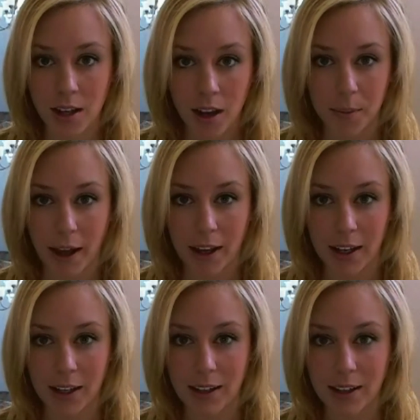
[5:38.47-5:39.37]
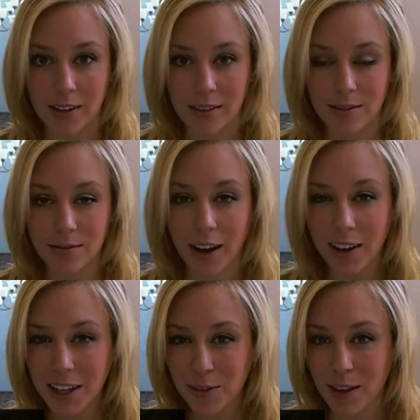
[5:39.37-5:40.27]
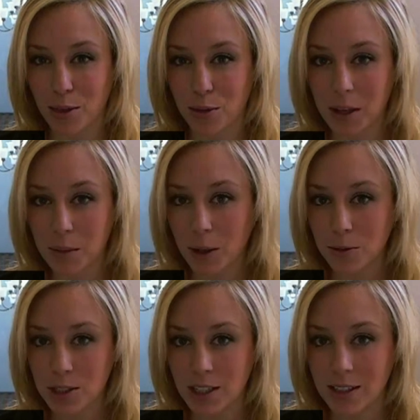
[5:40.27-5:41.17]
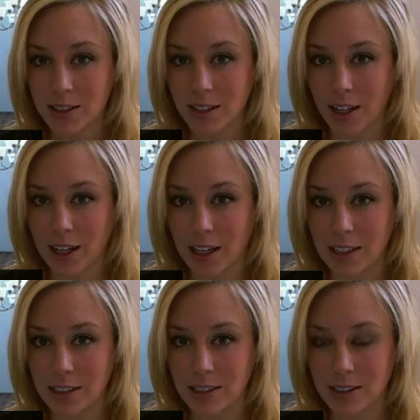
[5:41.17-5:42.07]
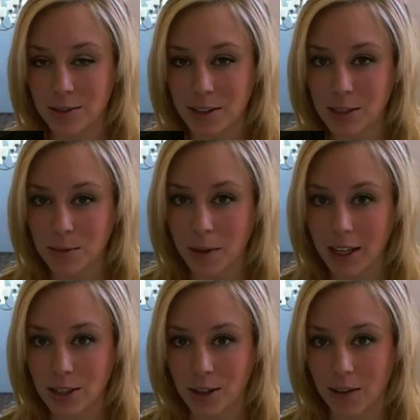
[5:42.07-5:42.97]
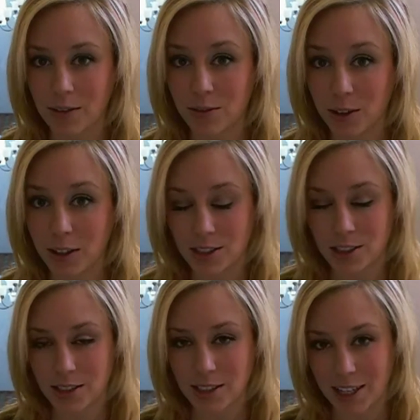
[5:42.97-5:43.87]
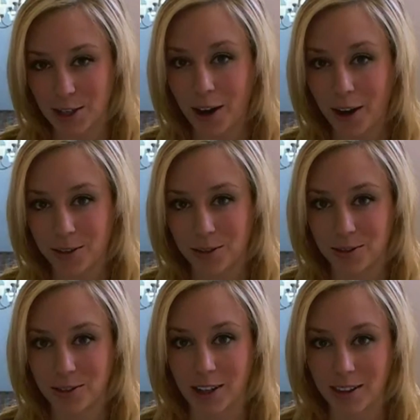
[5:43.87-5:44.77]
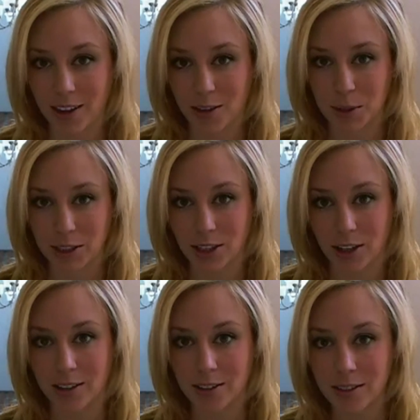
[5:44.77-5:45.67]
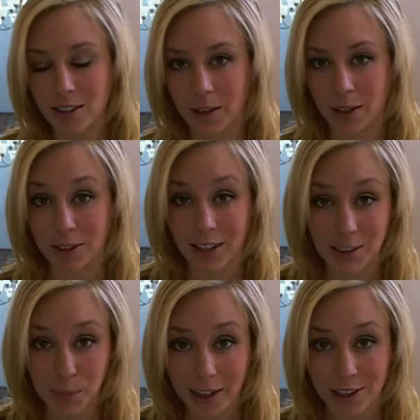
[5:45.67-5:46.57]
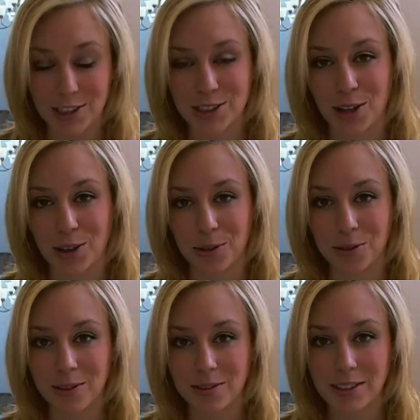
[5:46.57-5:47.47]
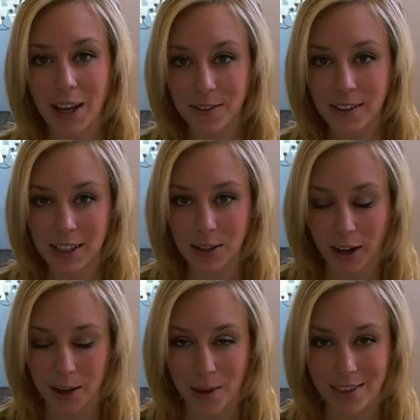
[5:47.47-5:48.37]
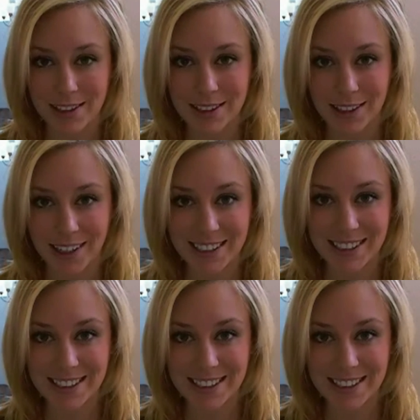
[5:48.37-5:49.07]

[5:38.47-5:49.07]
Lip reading: I'll give it 3 mochis, and the reason why I don't give it 4 is just because I know how great the other books are. It only gets better, so definitely recommend this series.